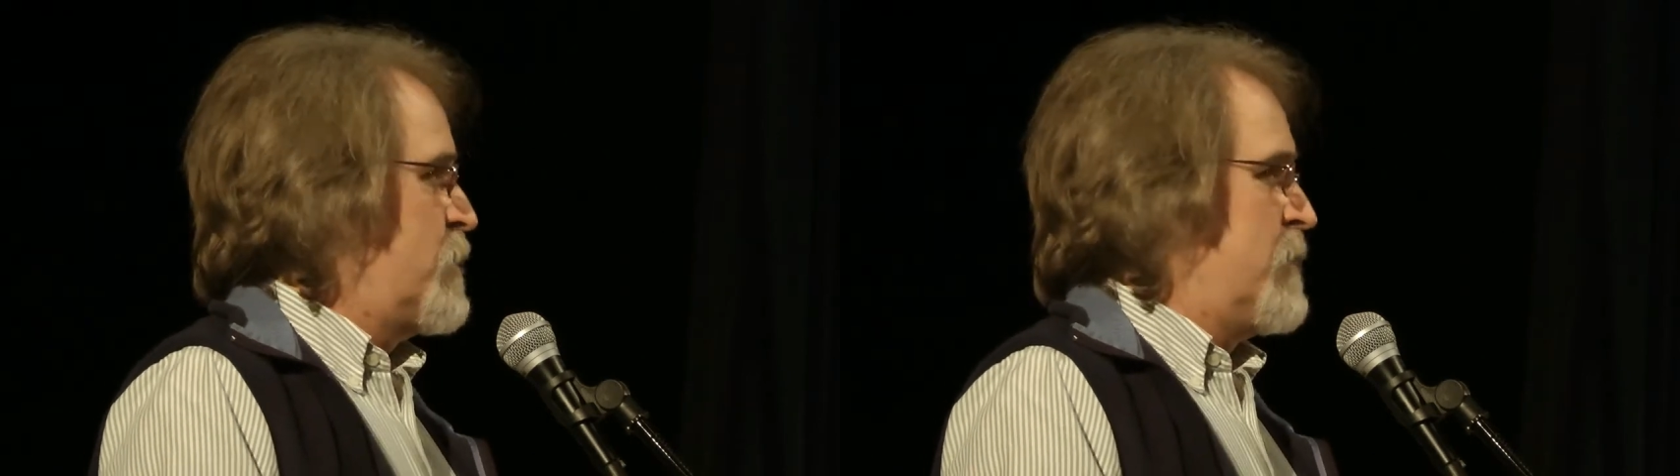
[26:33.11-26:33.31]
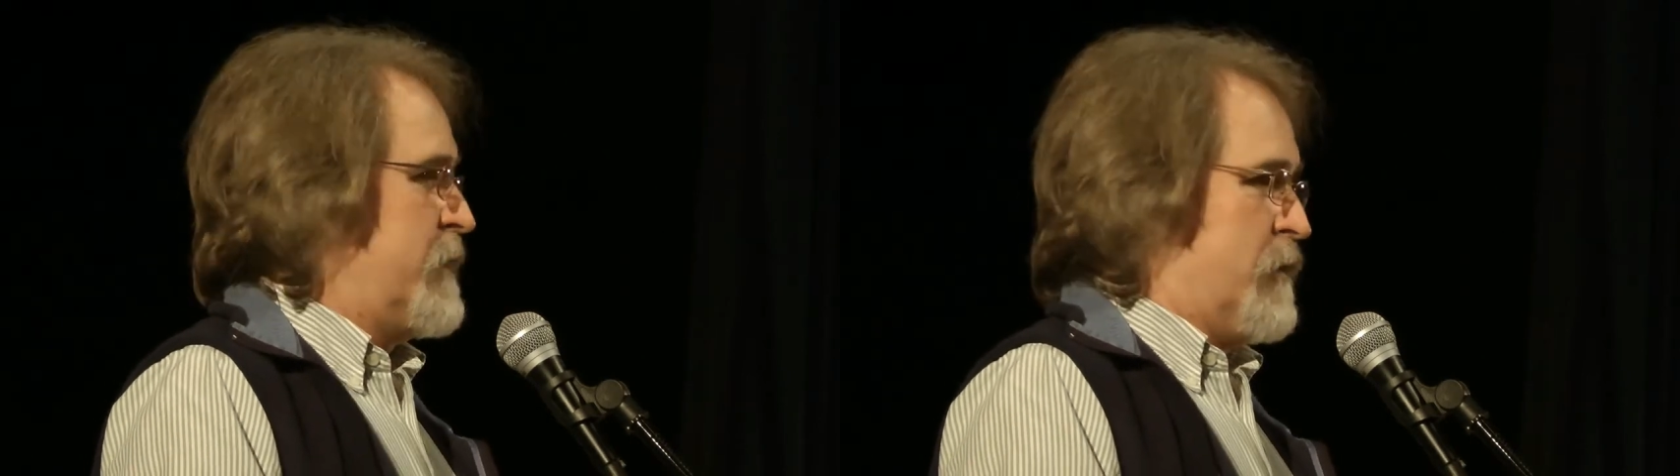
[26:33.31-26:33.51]

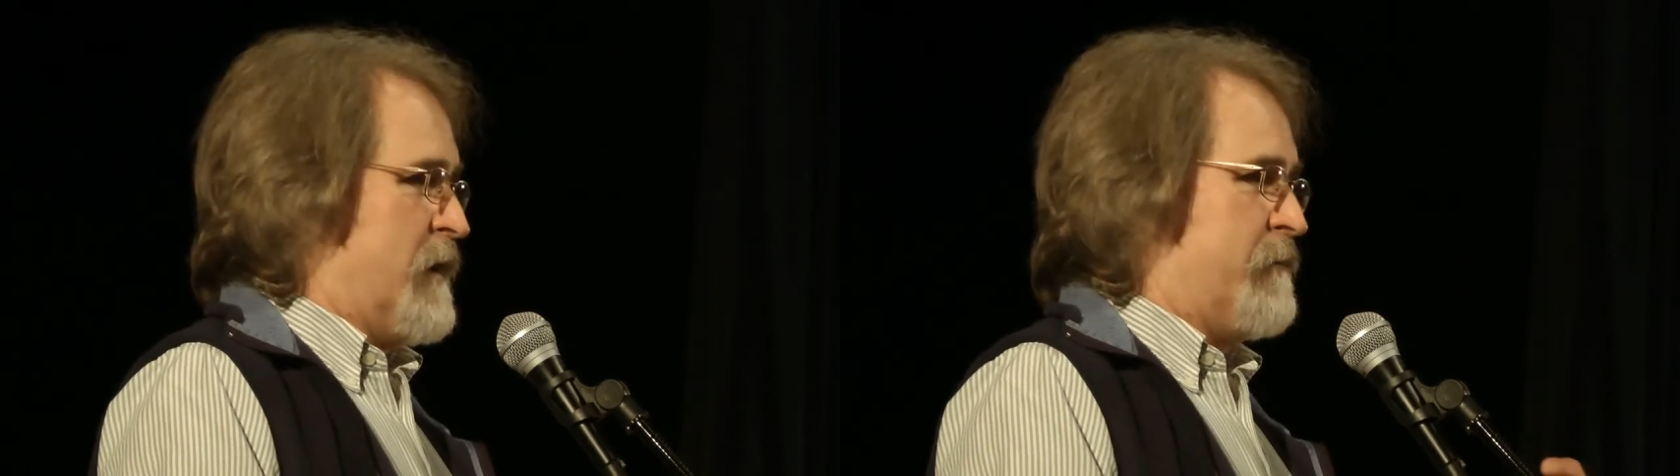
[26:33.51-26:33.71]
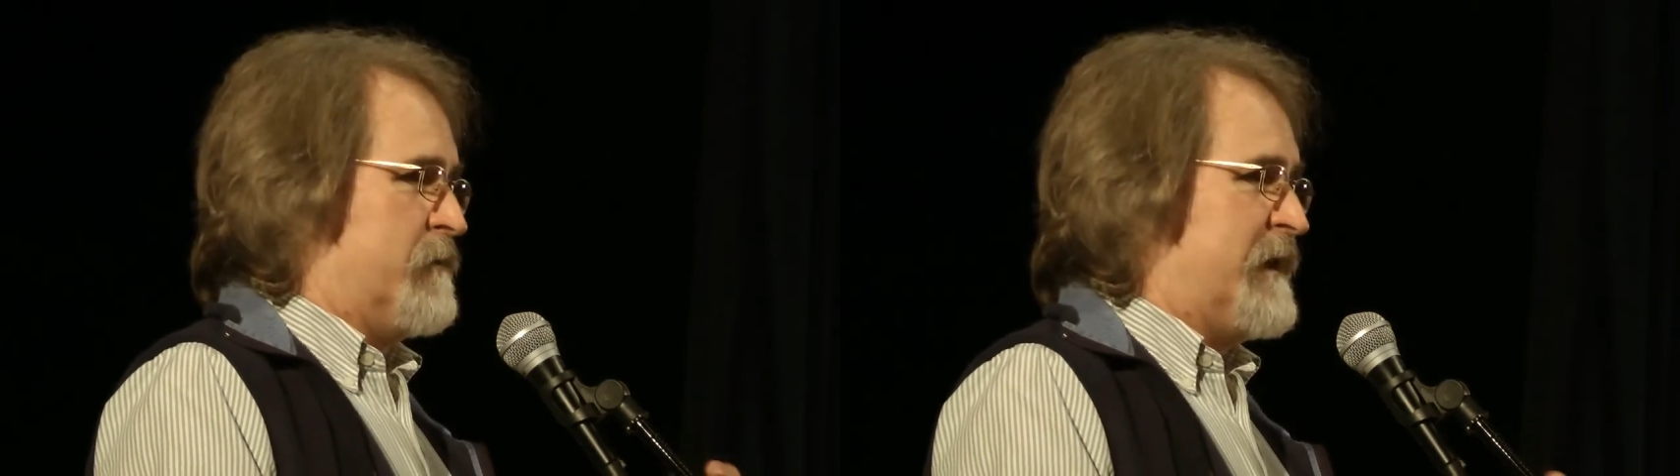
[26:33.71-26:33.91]
earlier
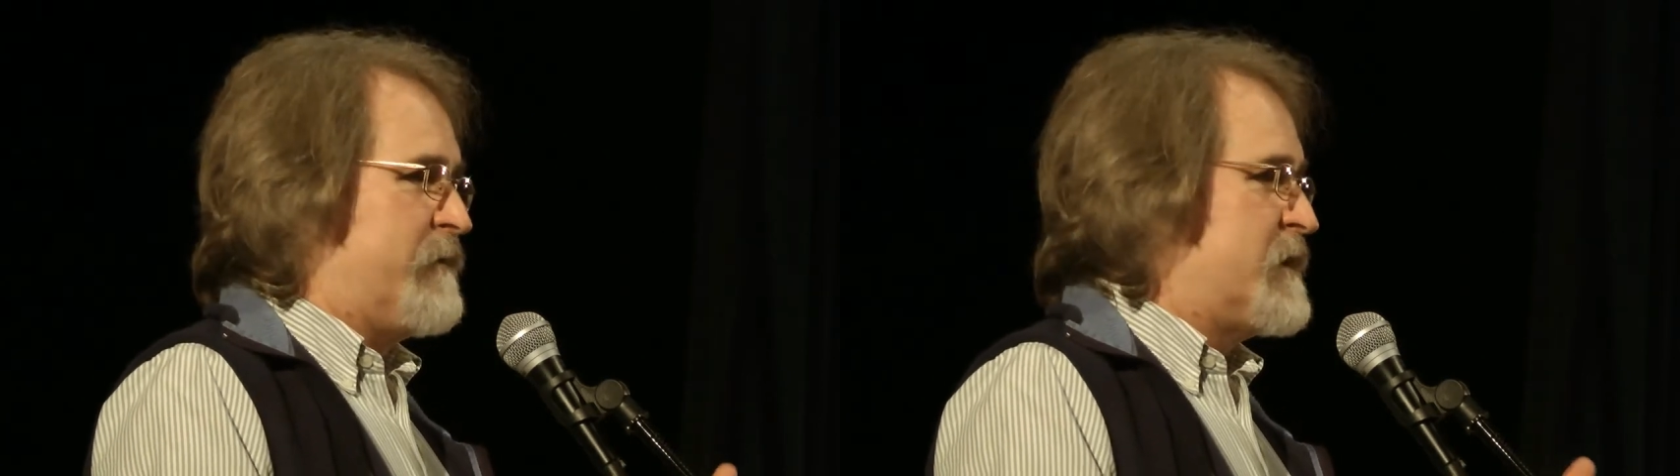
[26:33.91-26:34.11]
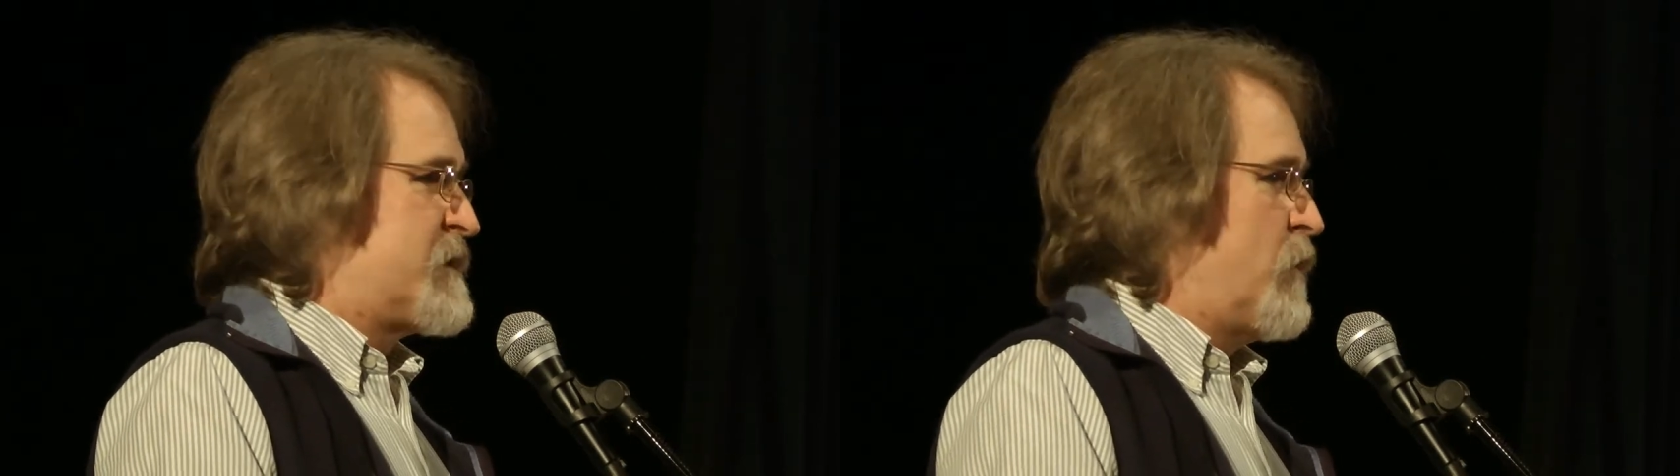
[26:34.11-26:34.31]
of
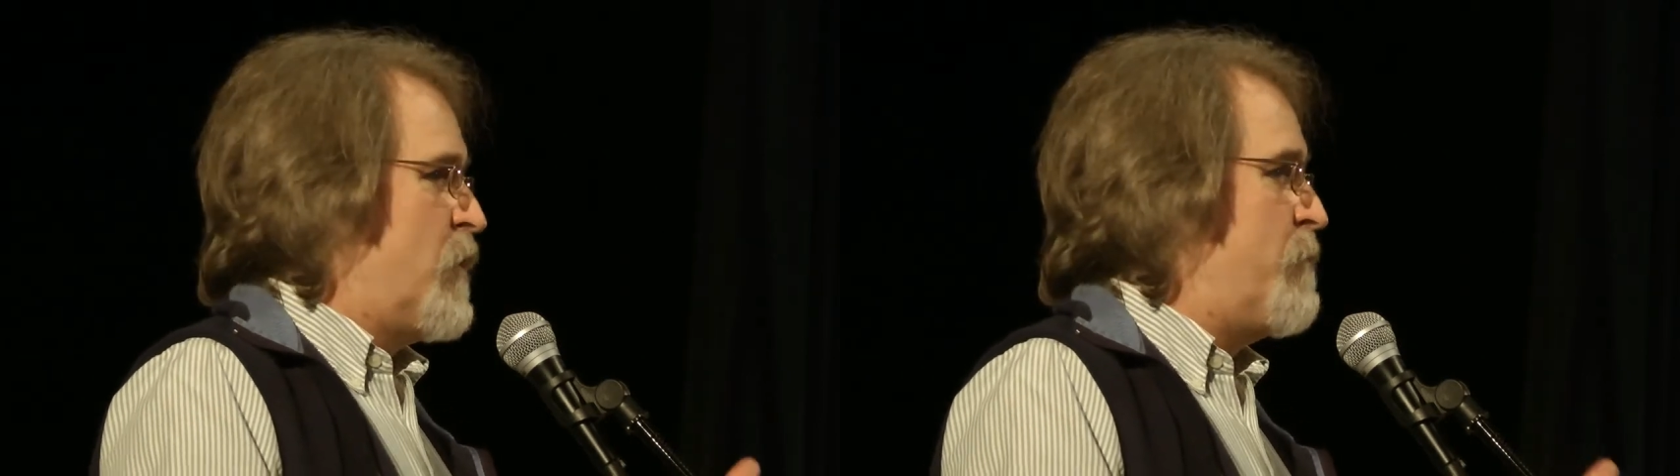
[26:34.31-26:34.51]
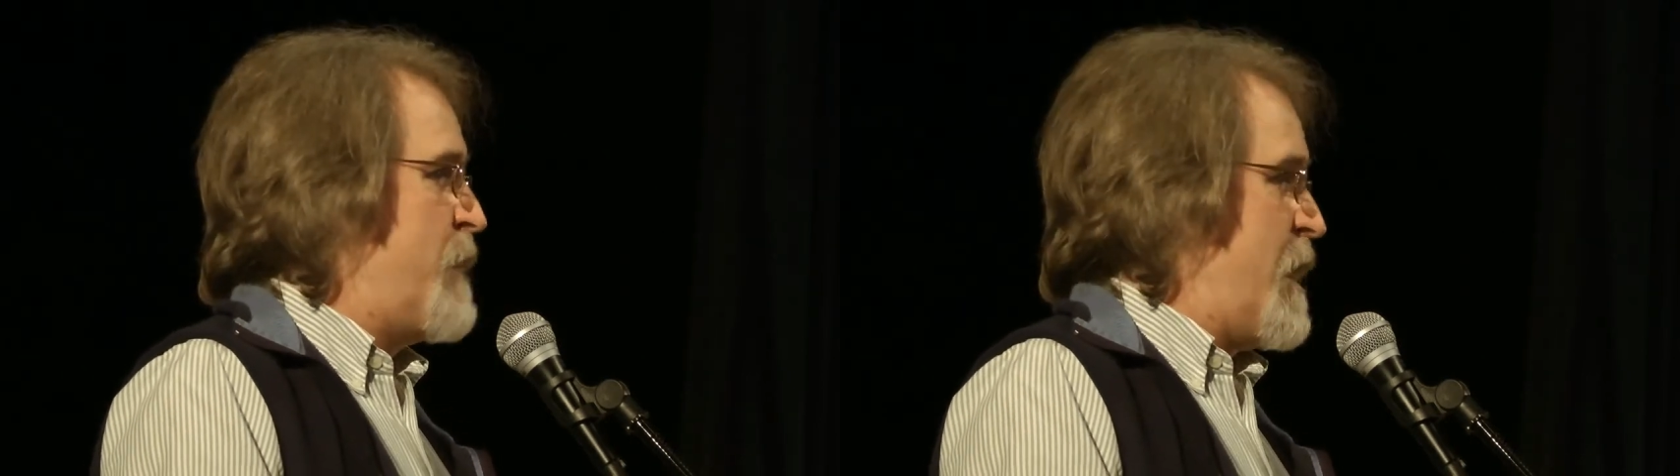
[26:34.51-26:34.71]
leaving the
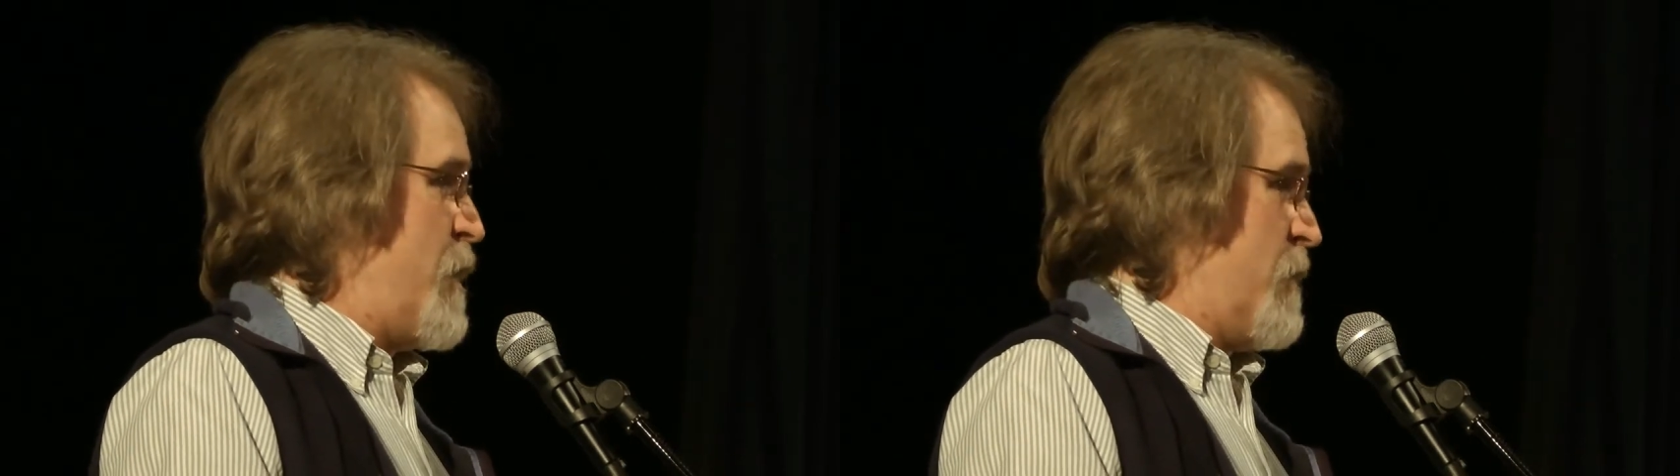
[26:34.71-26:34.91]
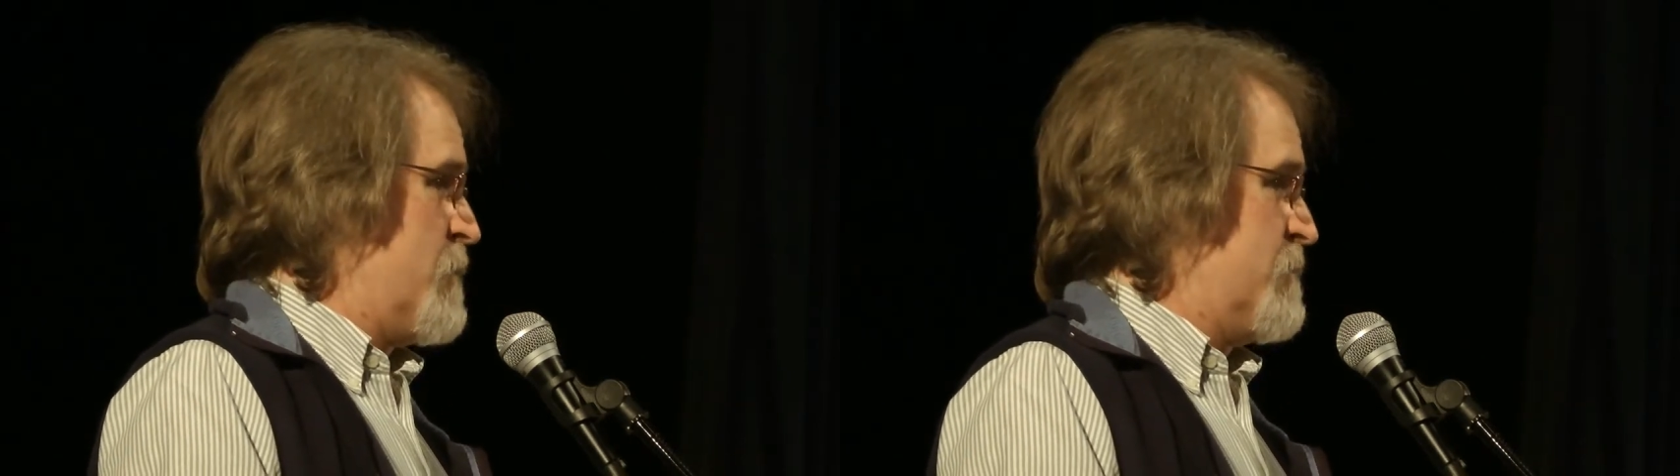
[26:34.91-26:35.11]
soil
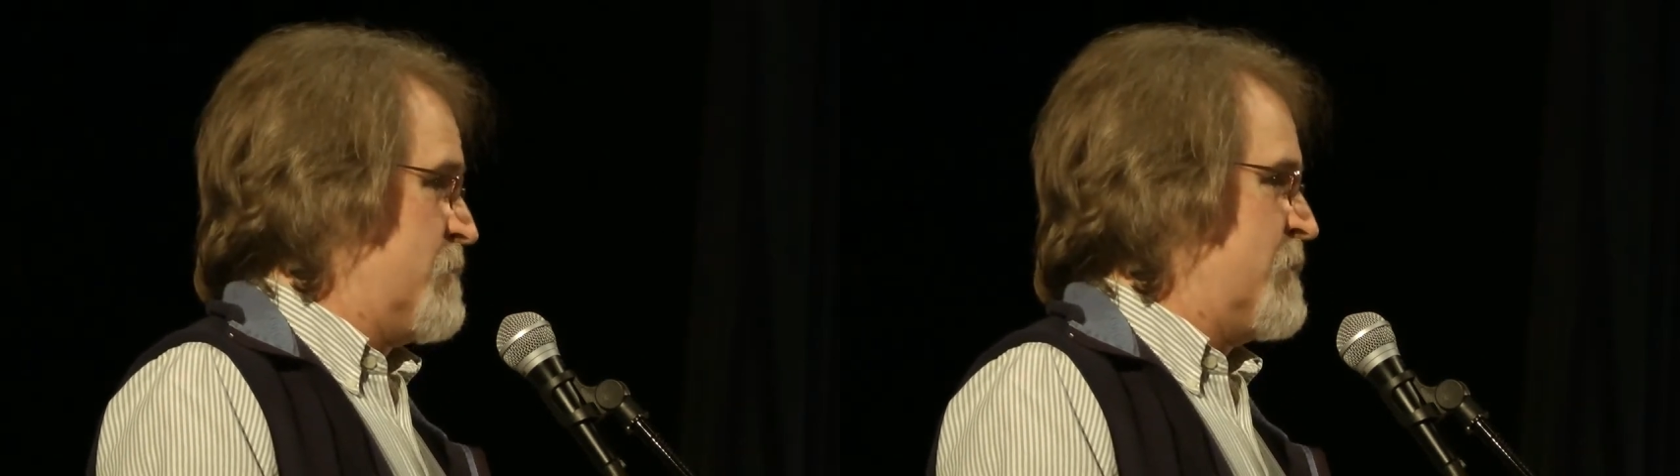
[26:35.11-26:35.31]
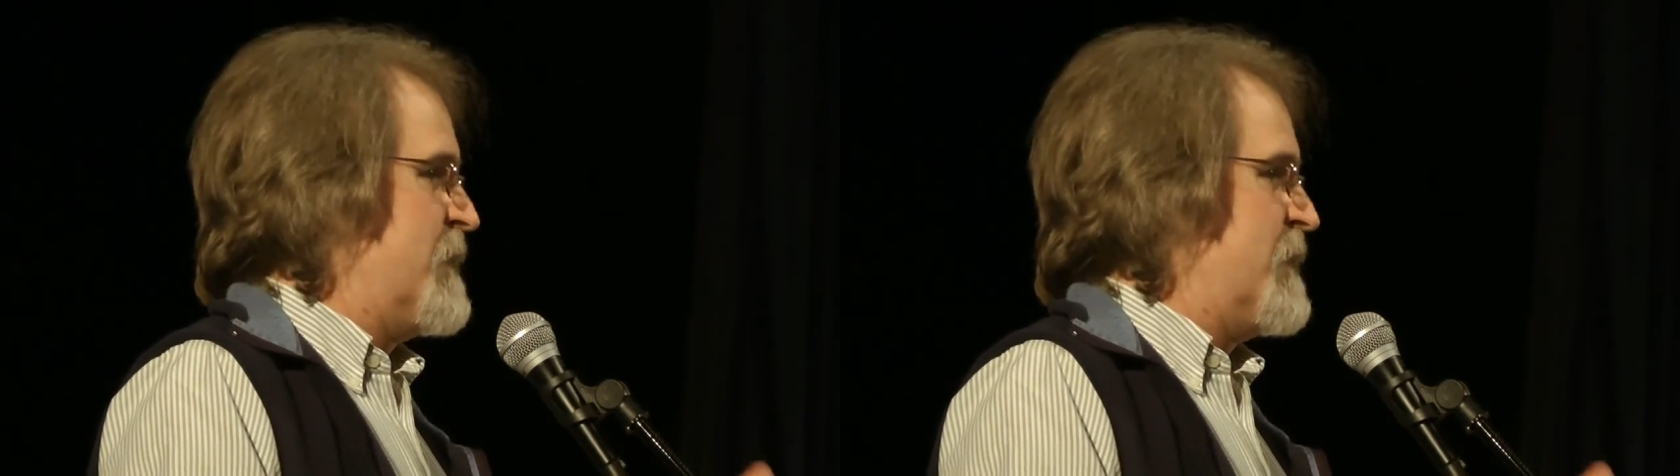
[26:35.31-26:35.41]
bare